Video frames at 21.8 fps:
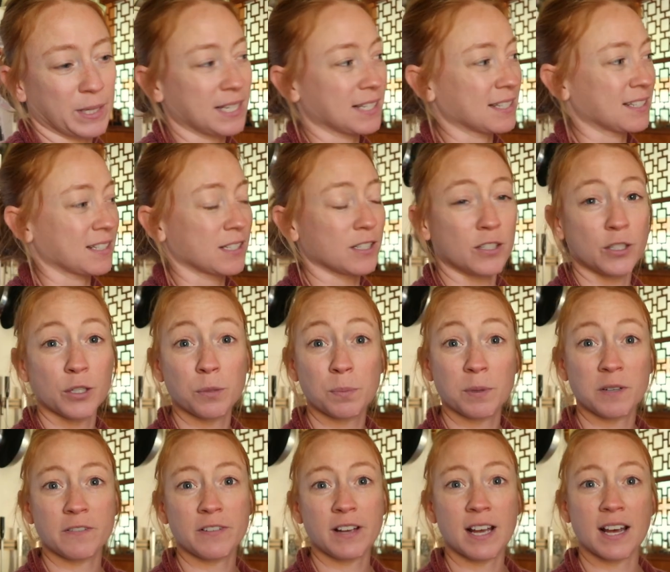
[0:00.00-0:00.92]
because it's
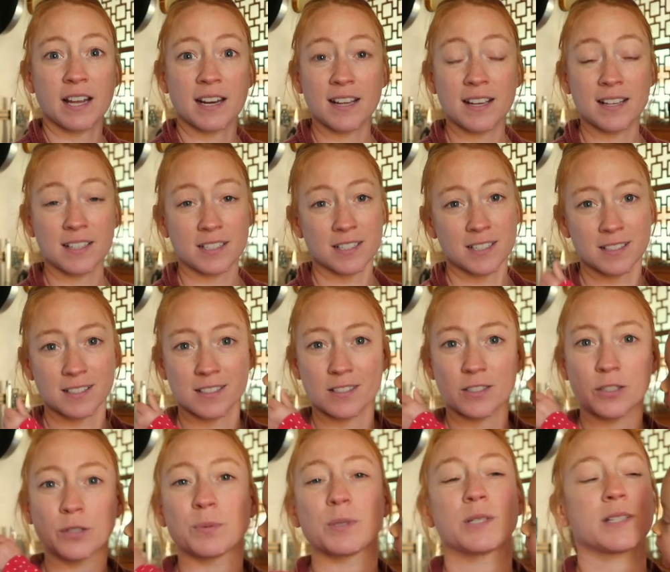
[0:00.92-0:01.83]
super fatty, and she's a
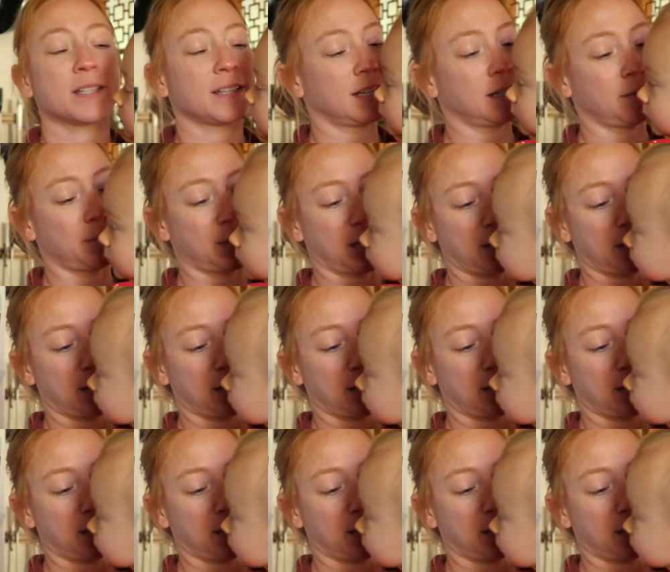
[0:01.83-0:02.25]
super skinny